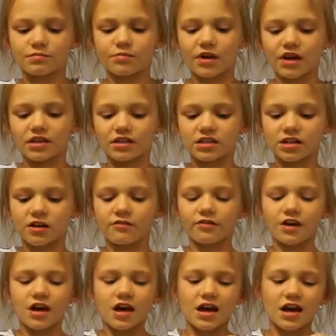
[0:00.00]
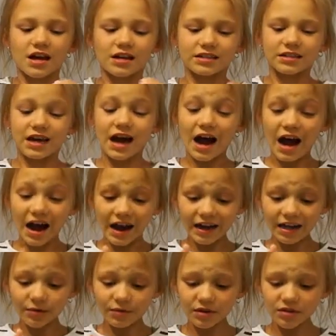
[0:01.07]
by itself a
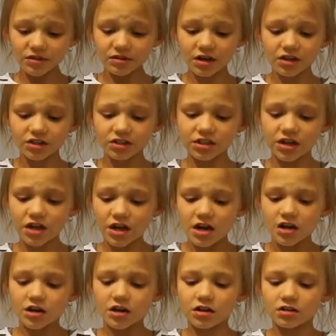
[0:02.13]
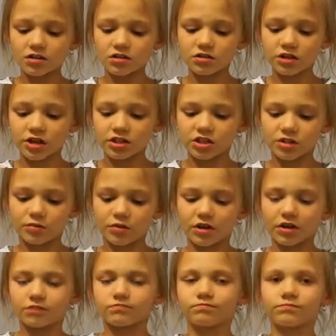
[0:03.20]
tiny bit stretchy. Not stretchy,
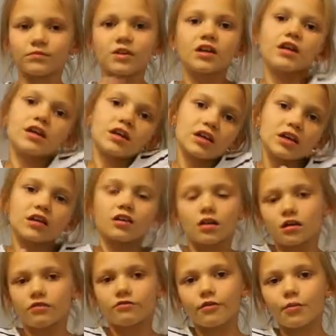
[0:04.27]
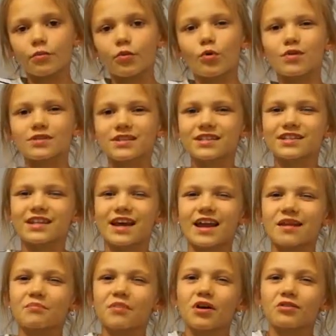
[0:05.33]
but from 1 to
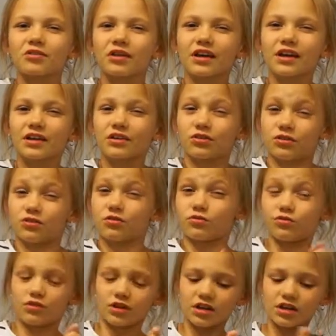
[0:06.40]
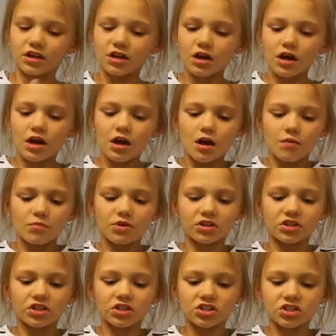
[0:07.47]
10 about like a 3. But
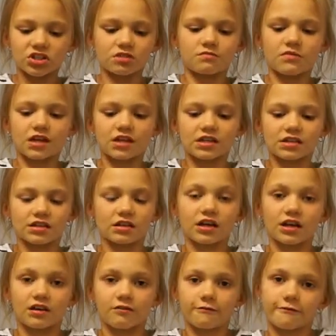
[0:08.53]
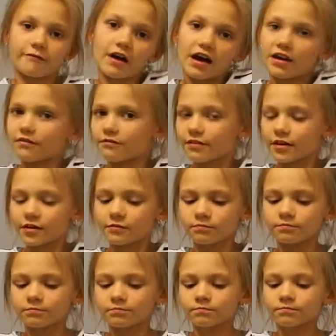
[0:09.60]
this just makes it like a 5.
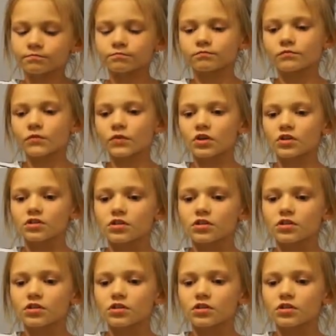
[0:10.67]
So